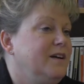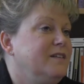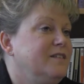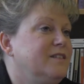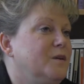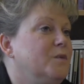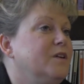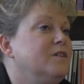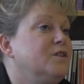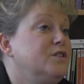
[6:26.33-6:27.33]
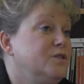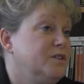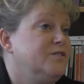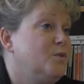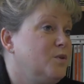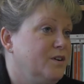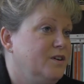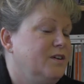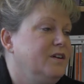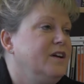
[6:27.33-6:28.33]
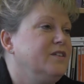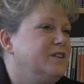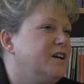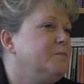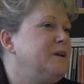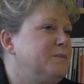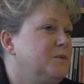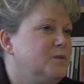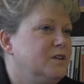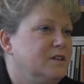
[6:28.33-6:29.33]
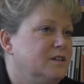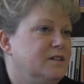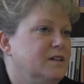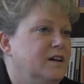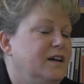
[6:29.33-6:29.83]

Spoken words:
someone could do it for her. So a lot of people wouldn't